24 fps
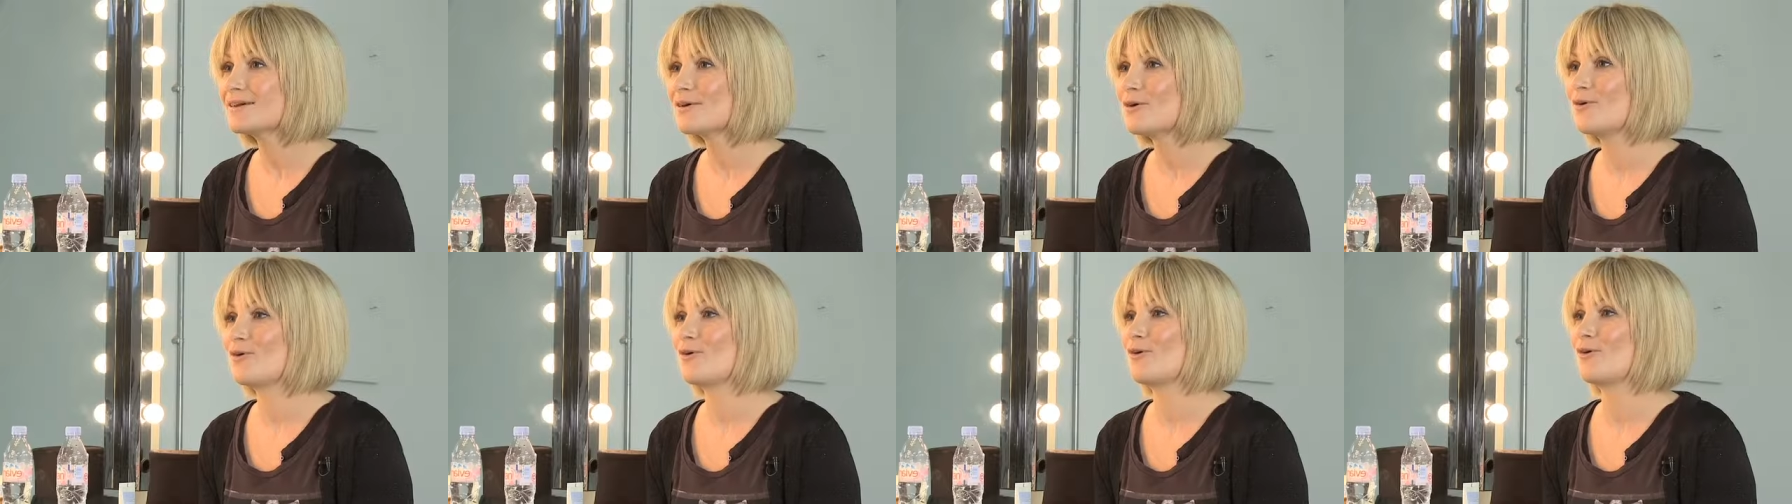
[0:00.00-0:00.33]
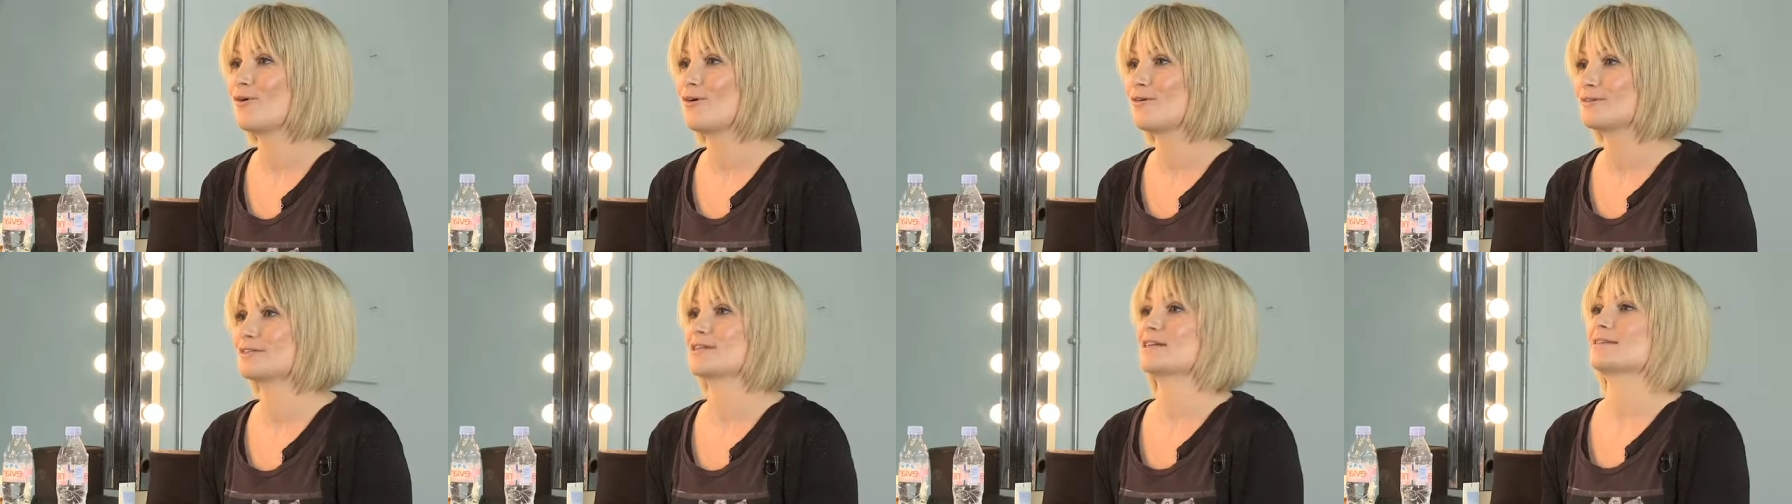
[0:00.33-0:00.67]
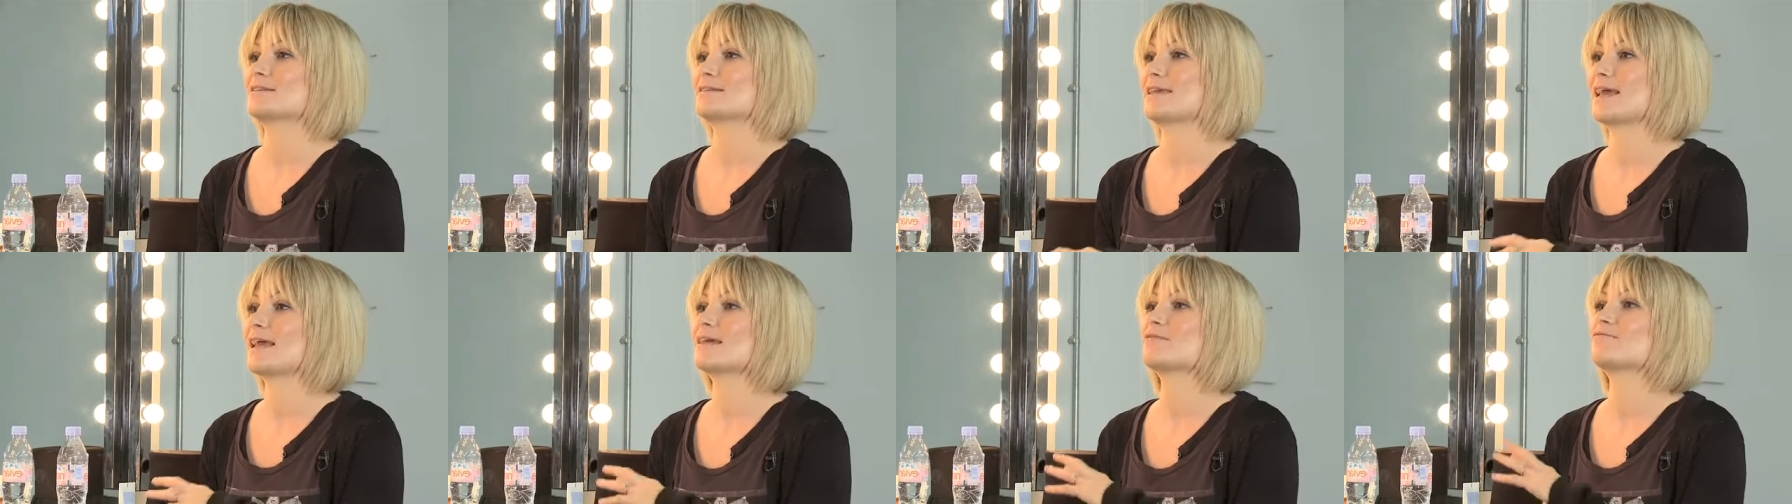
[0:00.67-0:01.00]
or
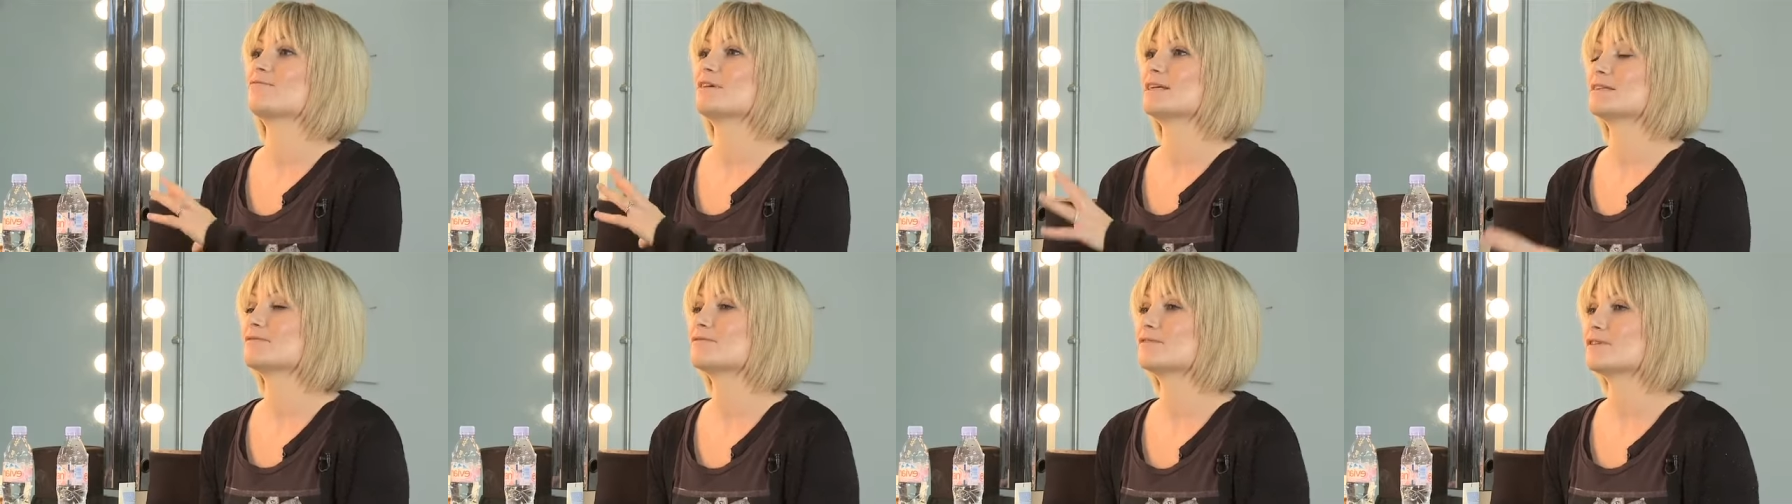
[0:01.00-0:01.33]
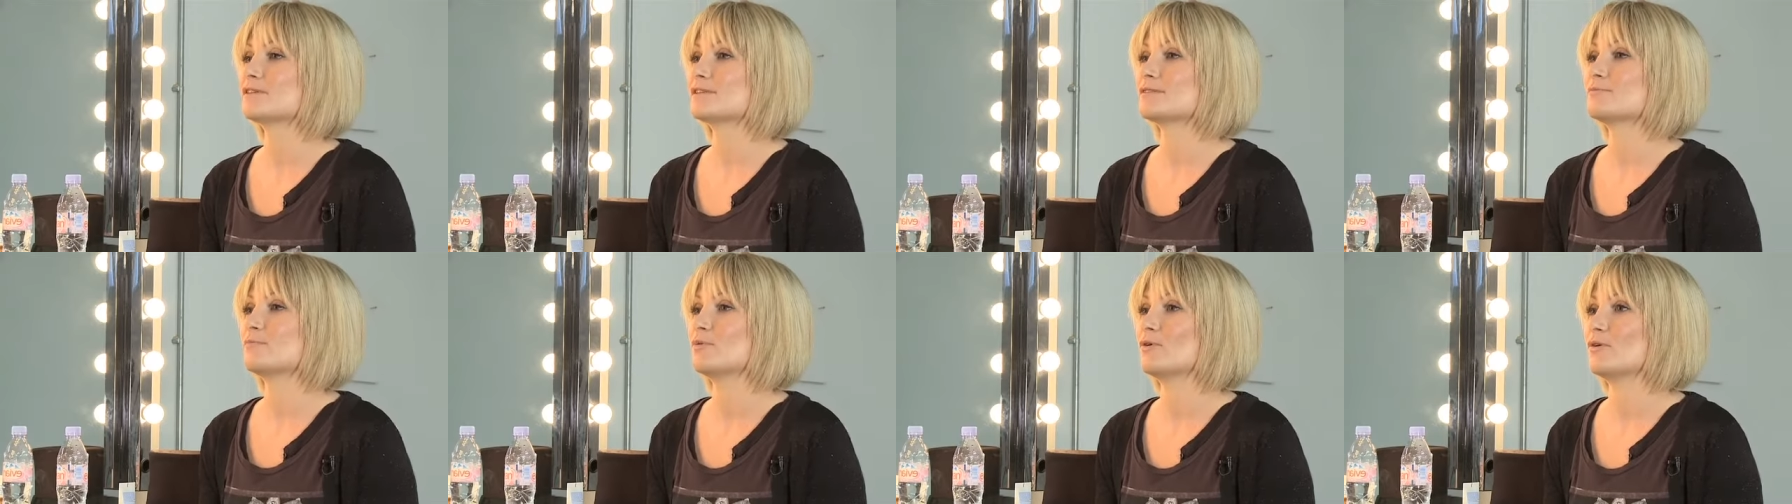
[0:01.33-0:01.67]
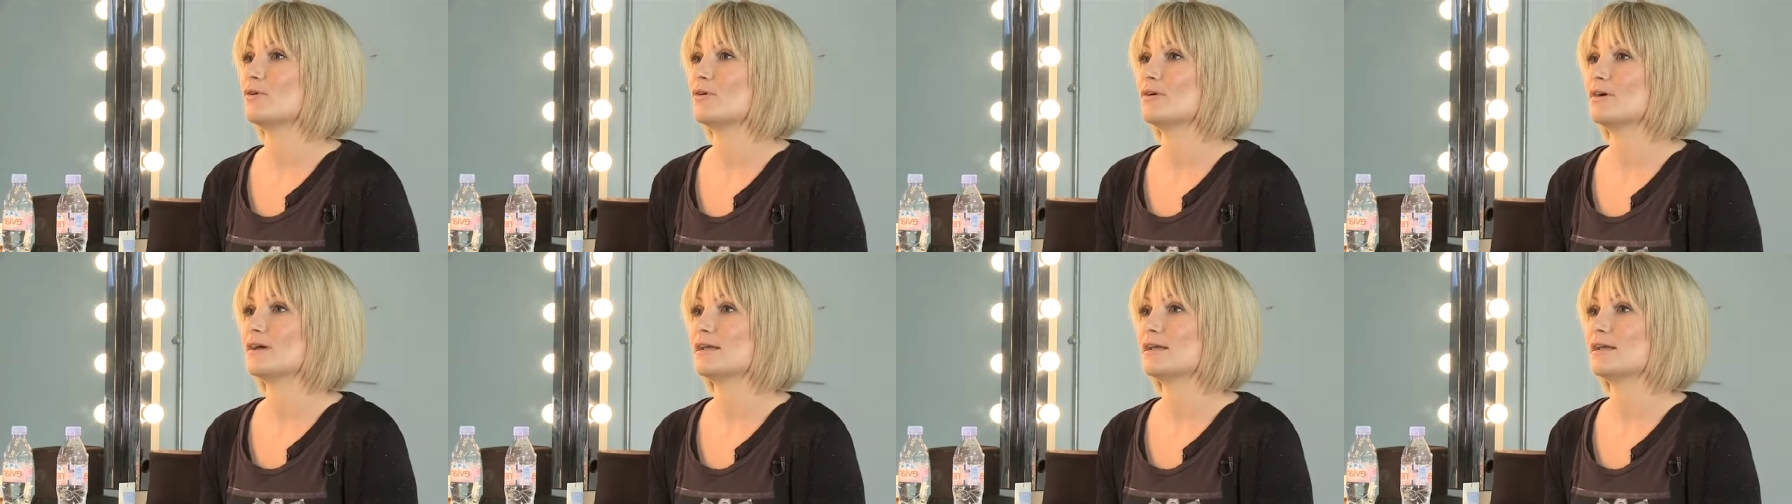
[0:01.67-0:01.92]
just getting rid of a spot.